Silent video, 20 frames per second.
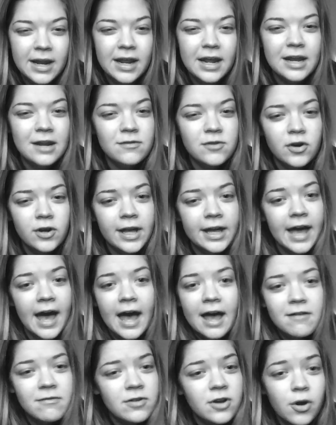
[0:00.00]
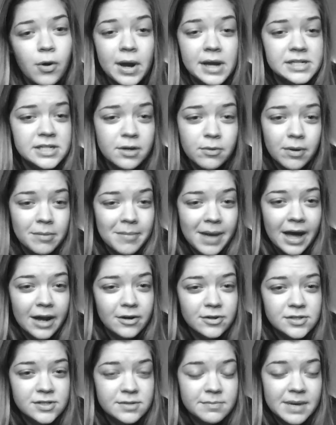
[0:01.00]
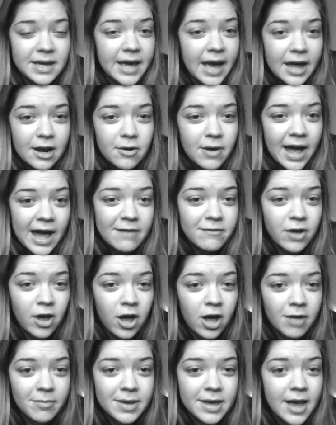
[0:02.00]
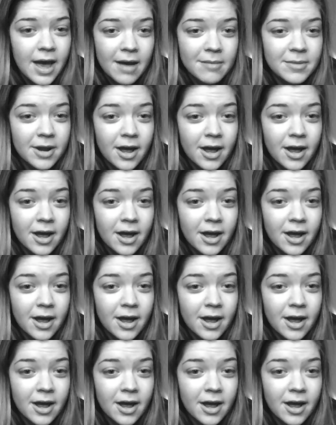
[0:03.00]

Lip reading: And if you're like, I have no idea what matters to me, I don't have a hobby, I'm